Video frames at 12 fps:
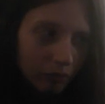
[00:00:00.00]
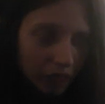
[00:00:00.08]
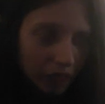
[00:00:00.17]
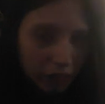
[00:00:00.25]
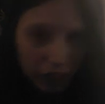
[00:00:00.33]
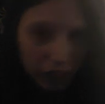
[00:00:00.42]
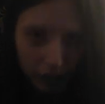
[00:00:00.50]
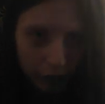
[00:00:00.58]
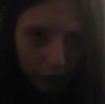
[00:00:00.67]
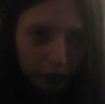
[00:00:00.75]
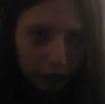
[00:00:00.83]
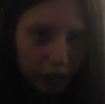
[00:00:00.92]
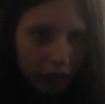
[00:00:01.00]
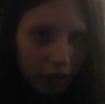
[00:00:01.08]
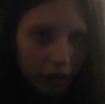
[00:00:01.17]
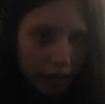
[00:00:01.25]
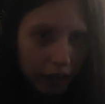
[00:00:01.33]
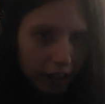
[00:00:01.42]
even if
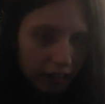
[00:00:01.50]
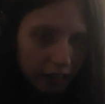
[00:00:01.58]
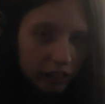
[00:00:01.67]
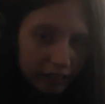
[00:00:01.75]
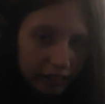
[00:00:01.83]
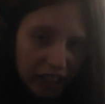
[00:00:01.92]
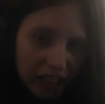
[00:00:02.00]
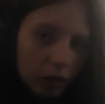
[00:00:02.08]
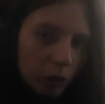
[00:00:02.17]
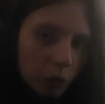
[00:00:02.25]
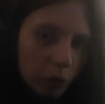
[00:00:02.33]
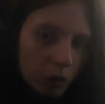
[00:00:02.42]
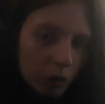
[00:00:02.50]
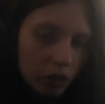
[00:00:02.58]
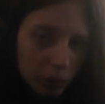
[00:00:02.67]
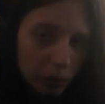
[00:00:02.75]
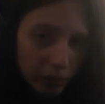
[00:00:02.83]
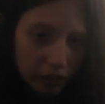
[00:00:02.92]
I continue
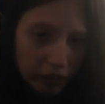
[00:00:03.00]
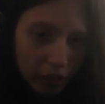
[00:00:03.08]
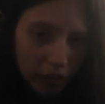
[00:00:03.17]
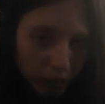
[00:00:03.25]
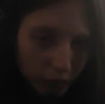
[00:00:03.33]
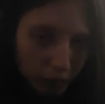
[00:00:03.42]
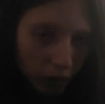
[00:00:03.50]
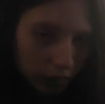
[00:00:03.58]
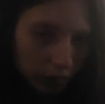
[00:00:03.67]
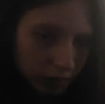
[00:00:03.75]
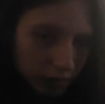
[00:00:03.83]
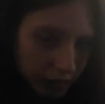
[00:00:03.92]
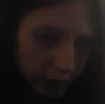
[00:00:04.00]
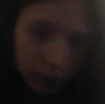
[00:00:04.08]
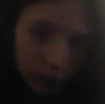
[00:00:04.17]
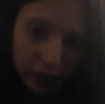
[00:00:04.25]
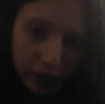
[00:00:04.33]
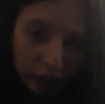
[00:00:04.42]
to meet the wrong
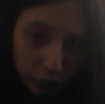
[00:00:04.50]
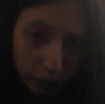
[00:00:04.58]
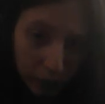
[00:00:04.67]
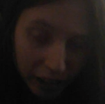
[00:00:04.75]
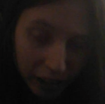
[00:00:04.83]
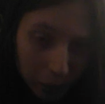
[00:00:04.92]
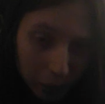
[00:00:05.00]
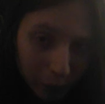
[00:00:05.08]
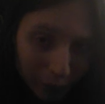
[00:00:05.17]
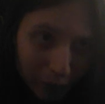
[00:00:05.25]
types of people,